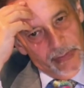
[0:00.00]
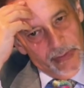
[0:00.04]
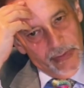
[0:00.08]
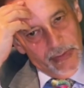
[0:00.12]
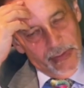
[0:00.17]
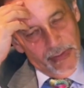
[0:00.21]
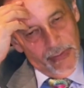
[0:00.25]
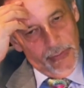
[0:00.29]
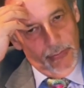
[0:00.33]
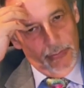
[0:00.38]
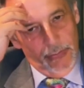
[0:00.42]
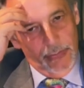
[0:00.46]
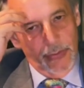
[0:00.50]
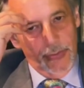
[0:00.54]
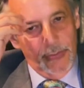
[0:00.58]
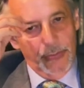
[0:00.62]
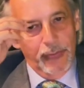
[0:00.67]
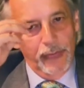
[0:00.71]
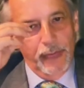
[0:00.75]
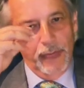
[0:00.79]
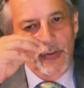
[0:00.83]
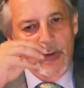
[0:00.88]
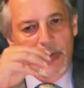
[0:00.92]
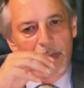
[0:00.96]
in order
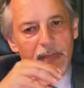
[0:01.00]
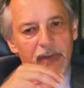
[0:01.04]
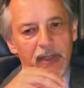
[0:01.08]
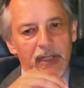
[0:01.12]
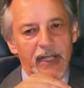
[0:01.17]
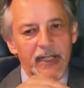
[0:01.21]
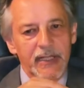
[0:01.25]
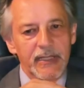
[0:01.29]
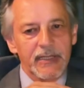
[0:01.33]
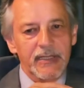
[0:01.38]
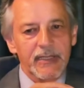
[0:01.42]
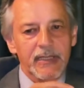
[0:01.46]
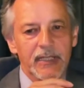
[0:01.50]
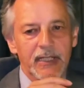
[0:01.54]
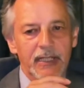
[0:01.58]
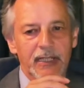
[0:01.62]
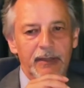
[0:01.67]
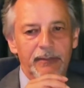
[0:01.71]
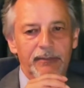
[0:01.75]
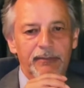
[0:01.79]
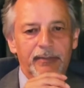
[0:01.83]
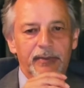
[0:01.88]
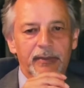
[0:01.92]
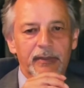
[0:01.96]
to normalize
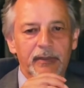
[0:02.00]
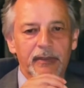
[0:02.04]
sleep.